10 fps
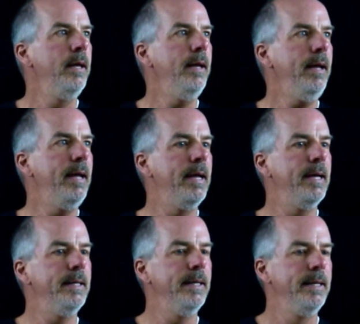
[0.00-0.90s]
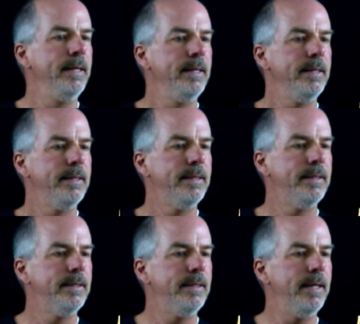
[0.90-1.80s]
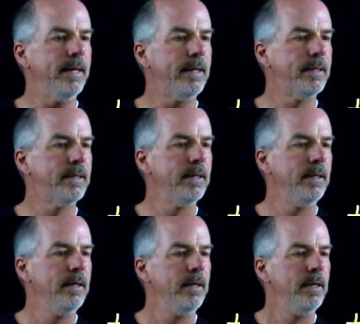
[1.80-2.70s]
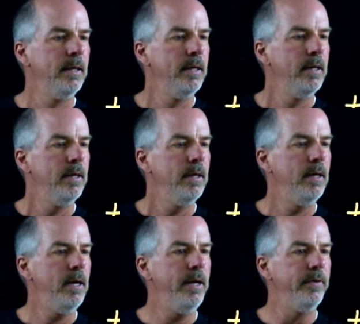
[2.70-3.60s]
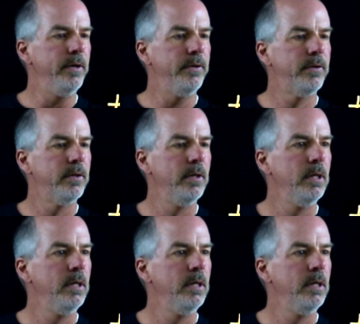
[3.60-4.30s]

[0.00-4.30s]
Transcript: and 6/100.